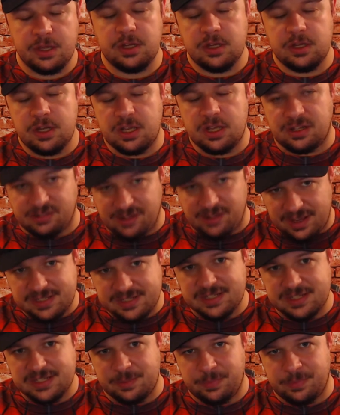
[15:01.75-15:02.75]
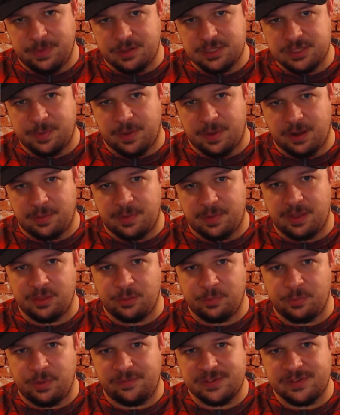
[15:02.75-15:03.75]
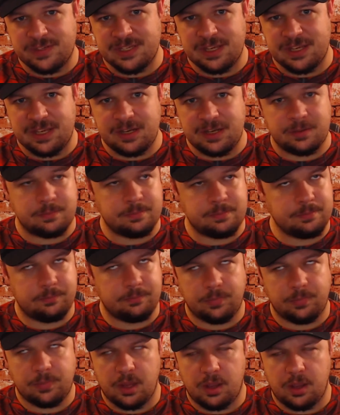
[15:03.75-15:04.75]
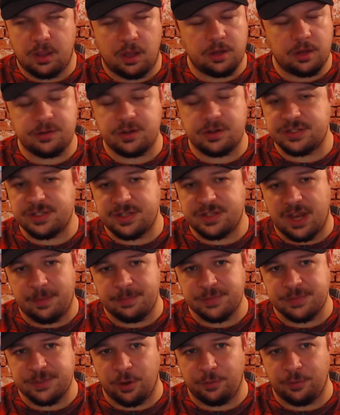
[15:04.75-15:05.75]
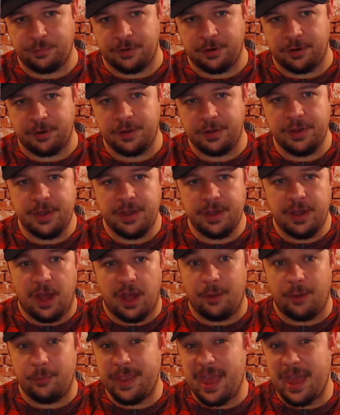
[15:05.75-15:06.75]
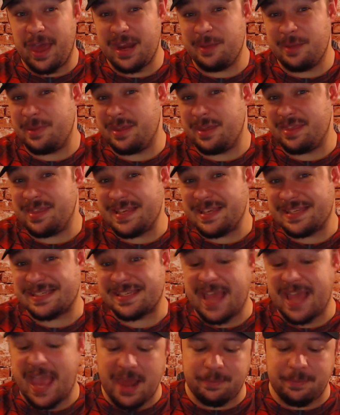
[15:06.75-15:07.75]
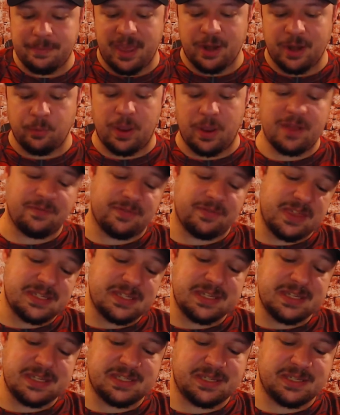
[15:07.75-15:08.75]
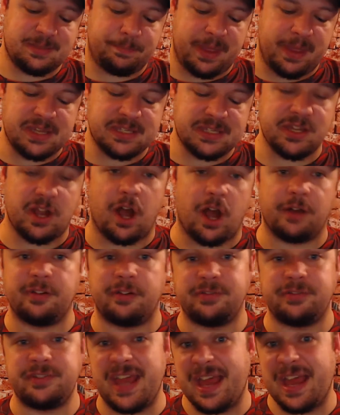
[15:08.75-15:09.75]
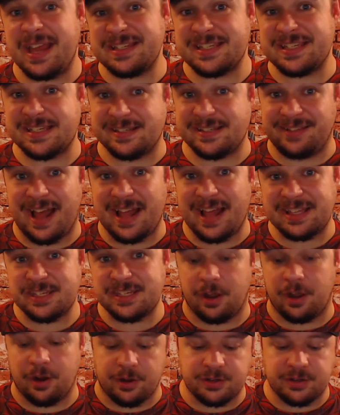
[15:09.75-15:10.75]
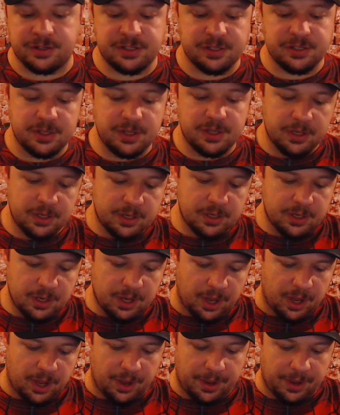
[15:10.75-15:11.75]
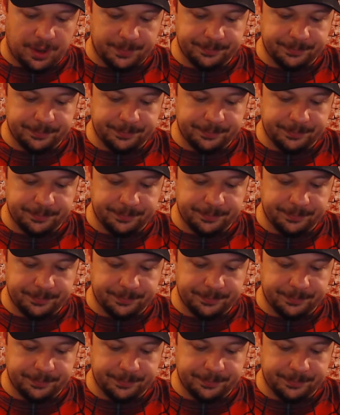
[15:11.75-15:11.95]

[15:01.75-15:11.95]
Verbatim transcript: classic Symbiote Spider-Man that we've seen hundreds of times over. Uh, we got him in the Sandman wave. This is based off of Dan Slott's art, uh,